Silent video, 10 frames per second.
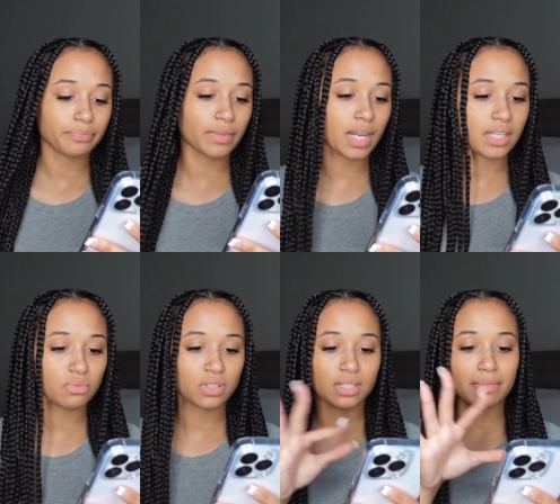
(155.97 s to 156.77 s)
I just
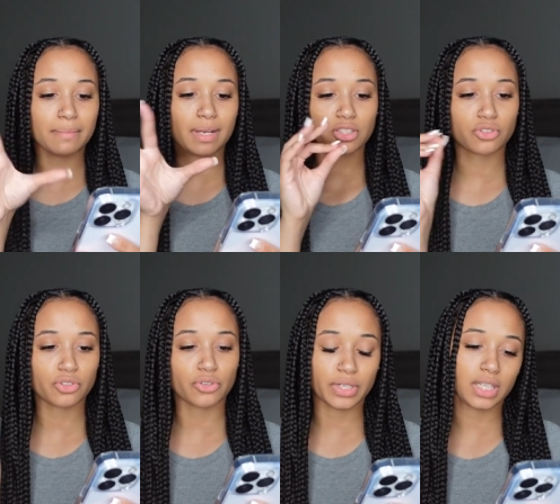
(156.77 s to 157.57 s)
wanted to make my
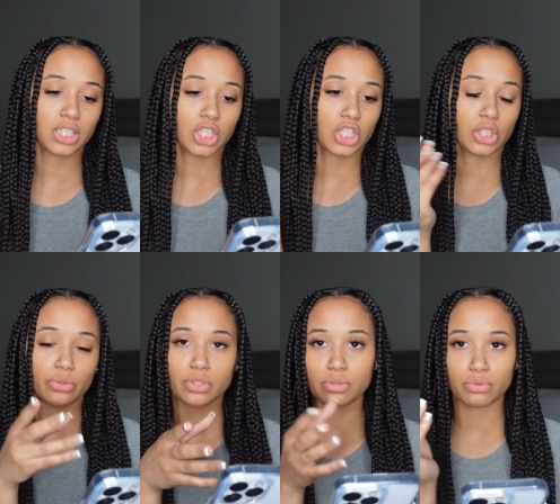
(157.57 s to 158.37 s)
screen look a little
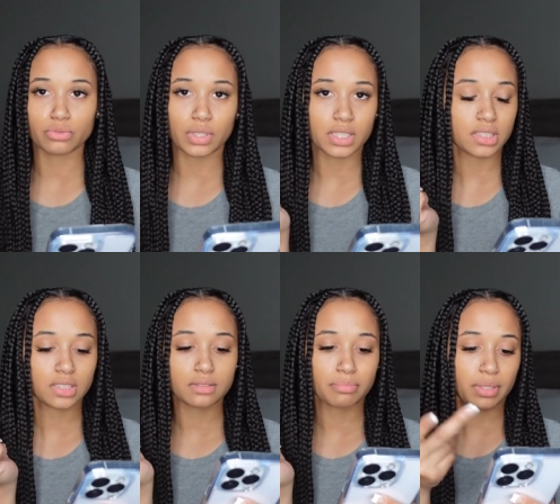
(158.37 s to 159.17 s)
cute, so I
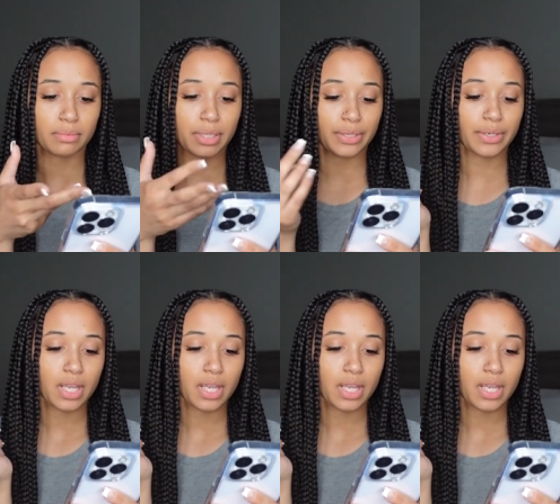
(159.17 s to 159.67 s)
just put them there.